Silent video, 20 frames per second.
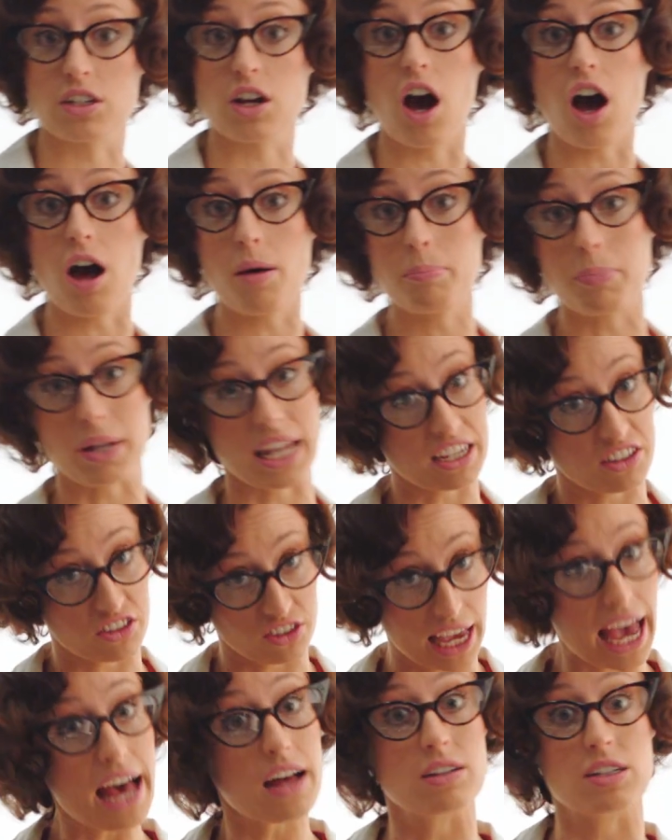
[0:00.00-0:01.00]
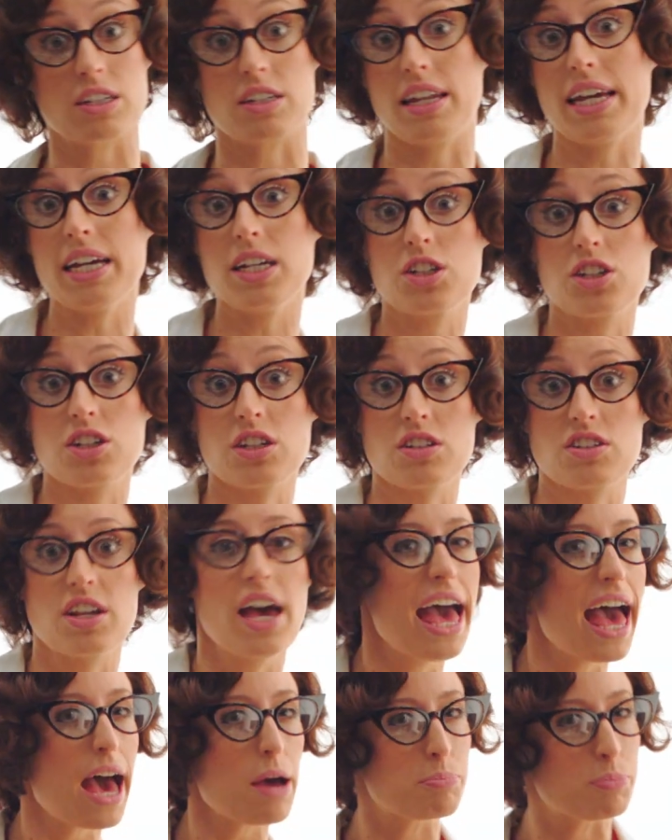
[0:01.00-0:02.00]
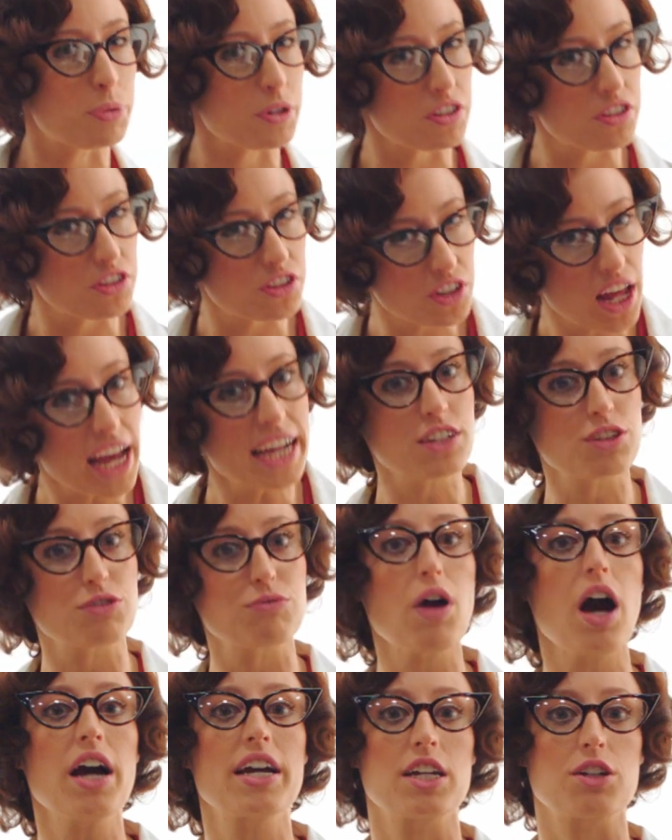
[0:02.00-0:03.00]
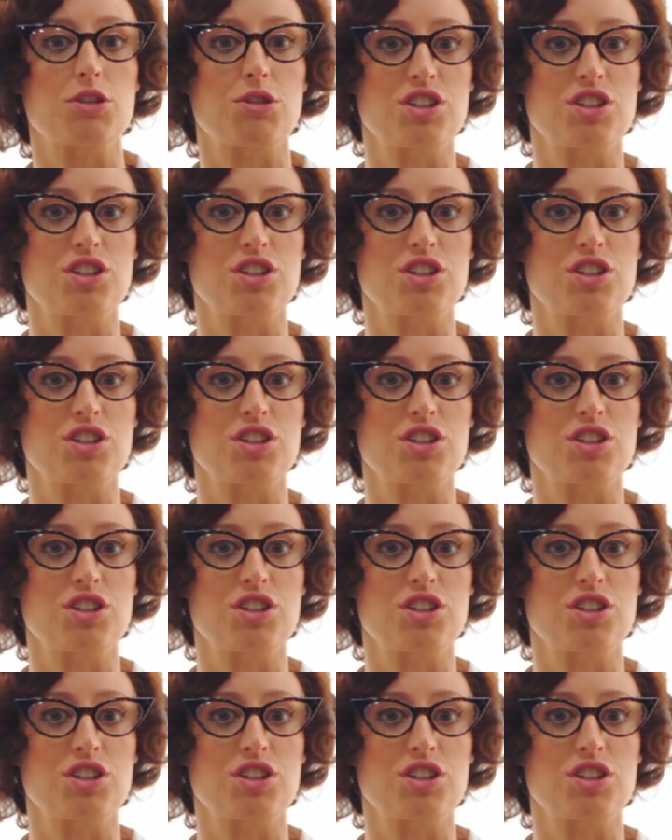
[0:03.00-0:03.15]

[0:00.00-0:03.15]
complex calculations and precise rocket